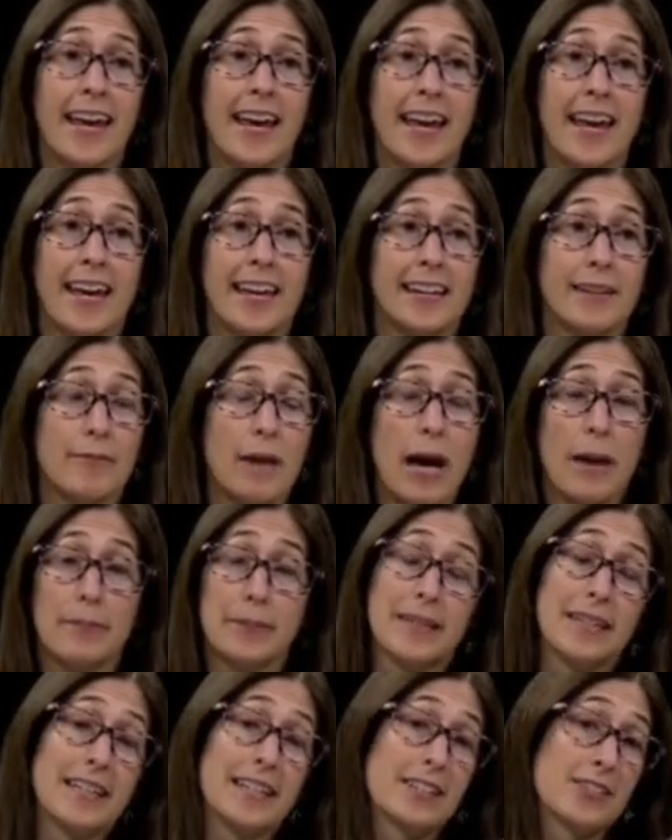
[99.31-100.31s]
And I'm
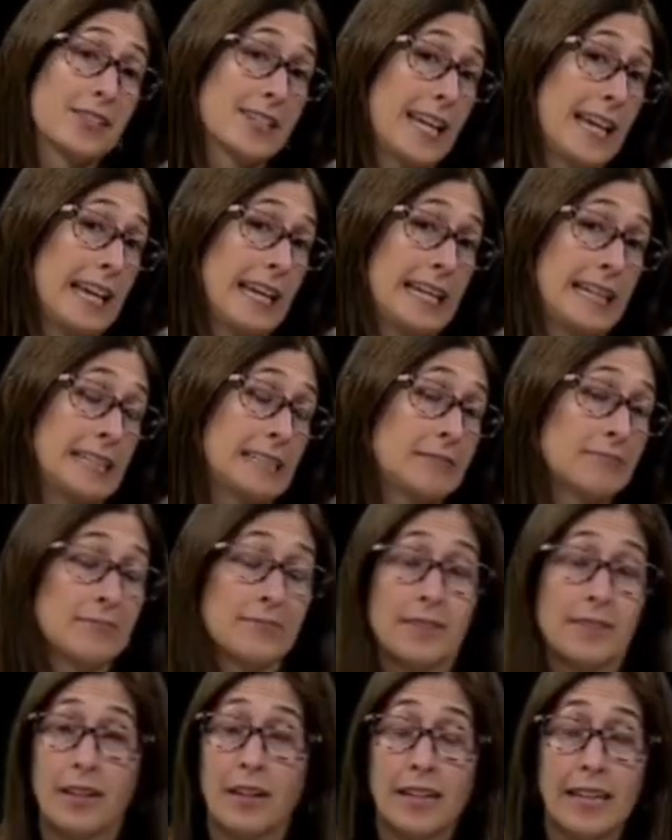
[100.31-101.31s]
happy to entertain
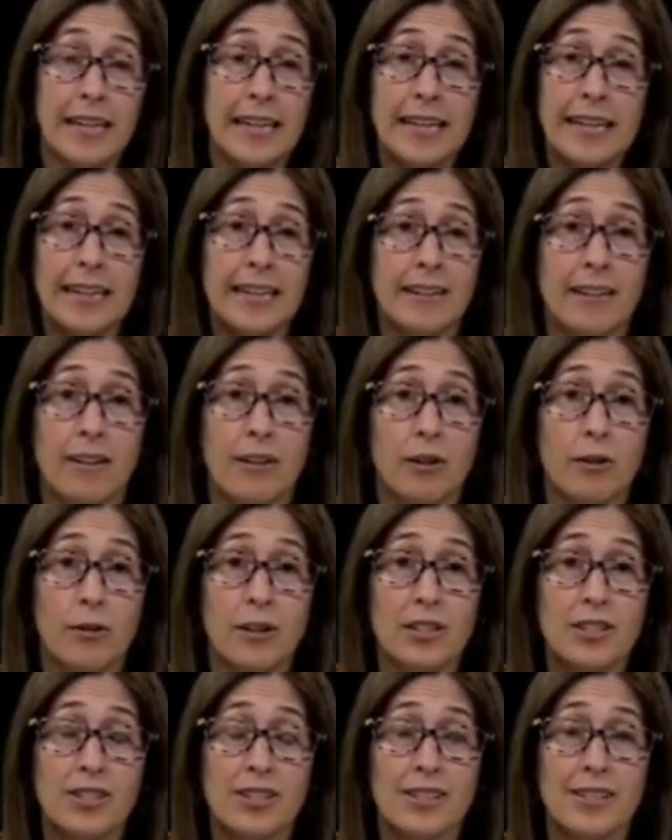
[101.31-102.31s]
any and all
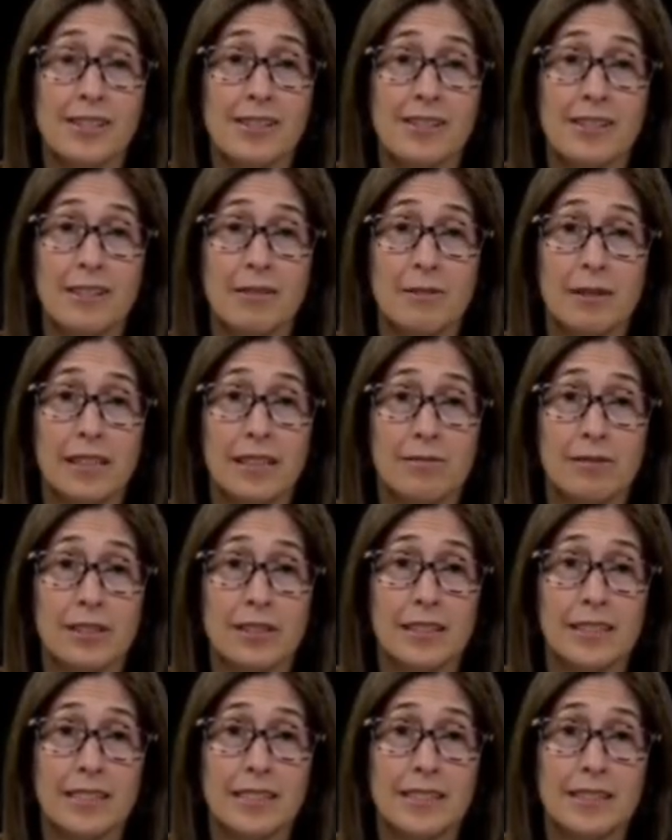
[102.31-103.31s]
questions so that we can
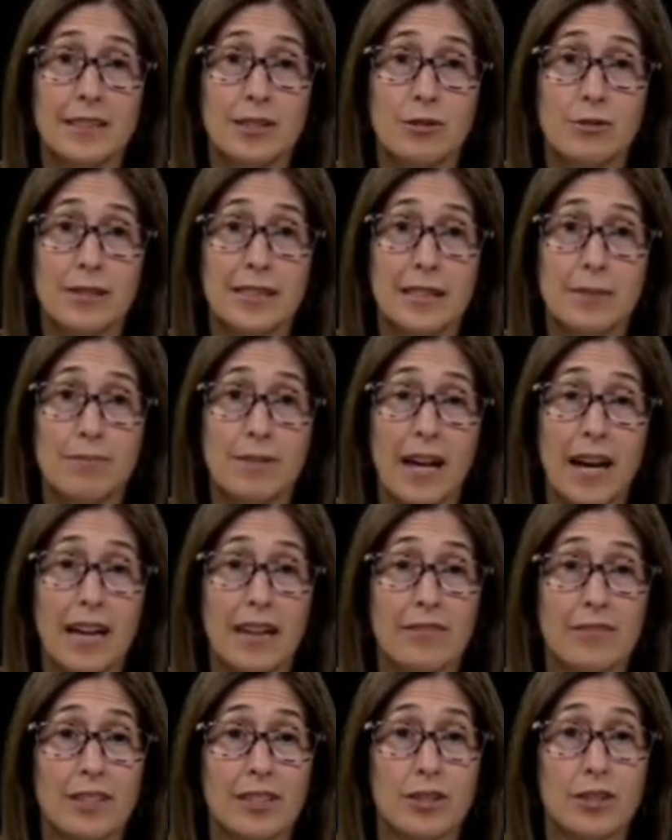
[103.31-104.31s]
really do a deep
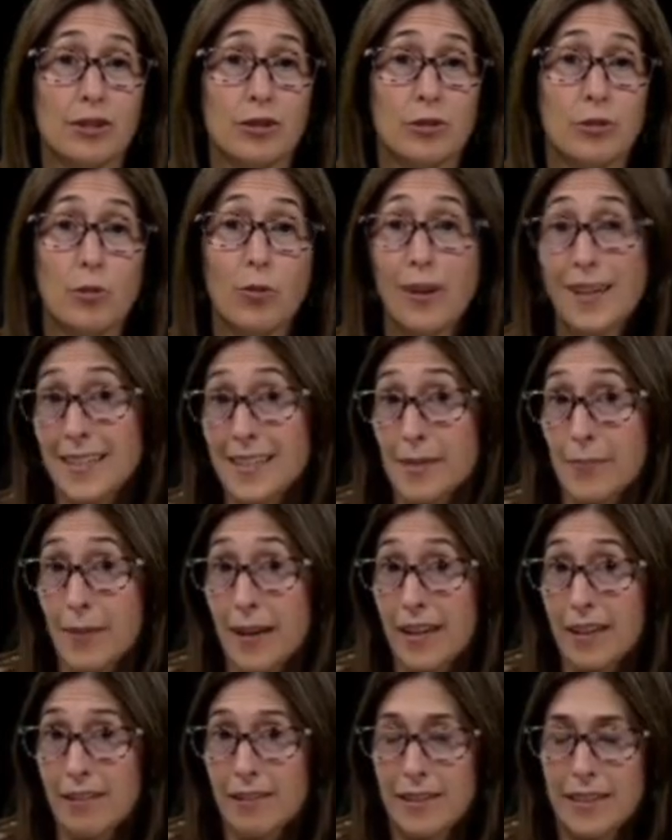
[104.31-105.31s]
dive into what is
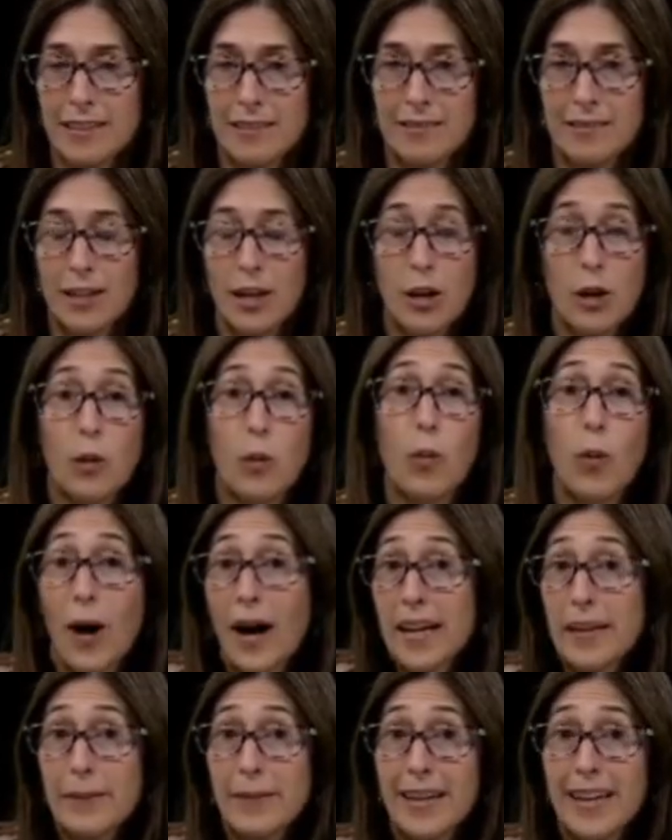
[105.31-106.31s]
migraine,
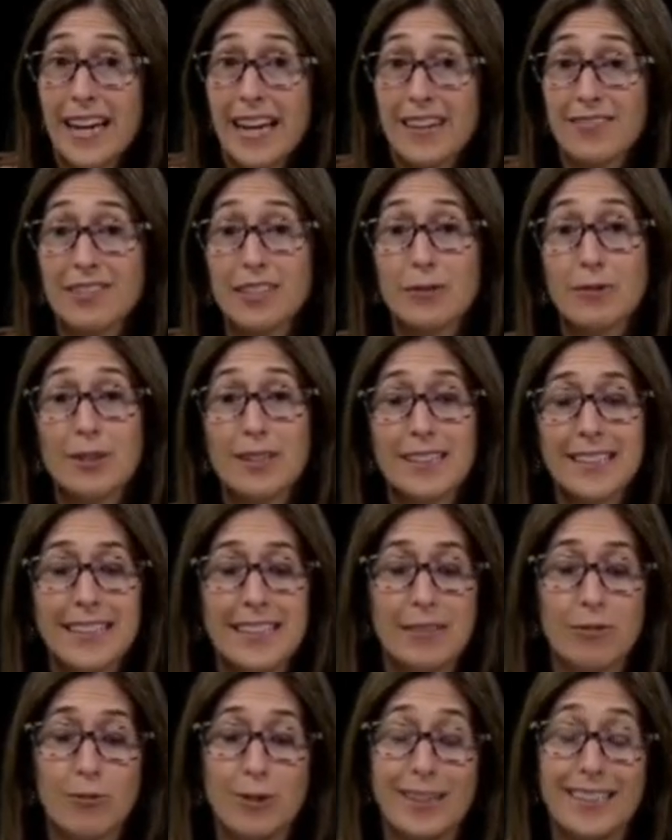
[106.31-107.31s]
why am I having one,
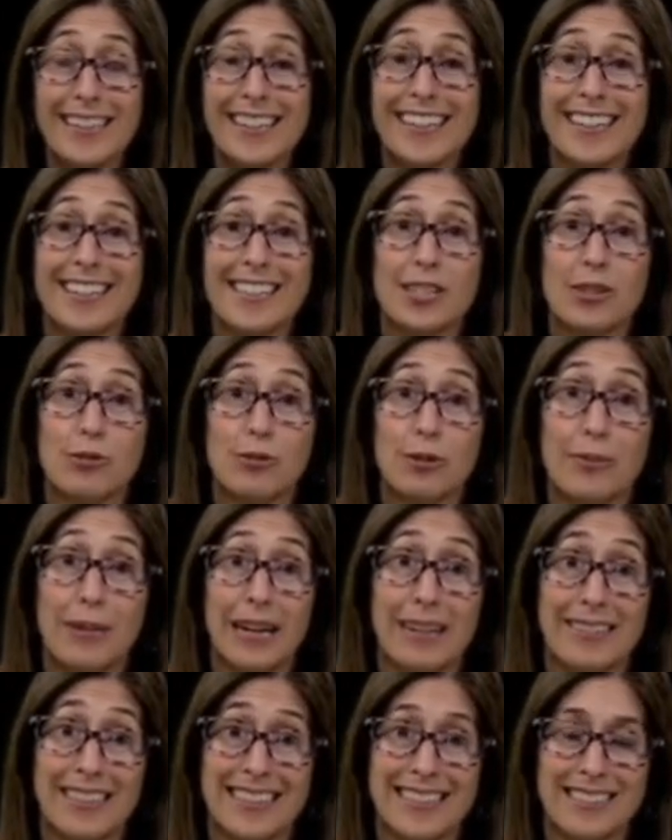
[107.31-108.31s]
and what can I do
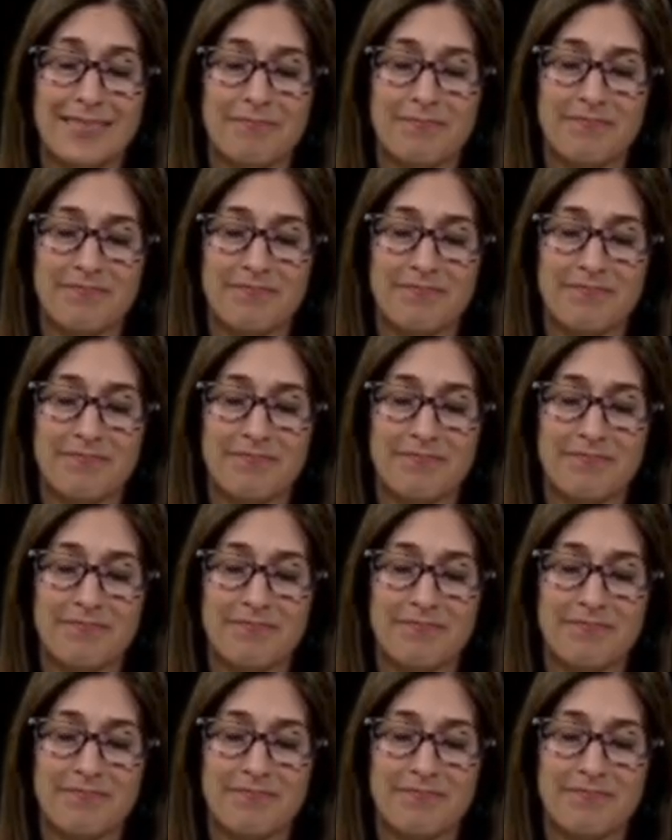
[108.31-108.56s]
about it.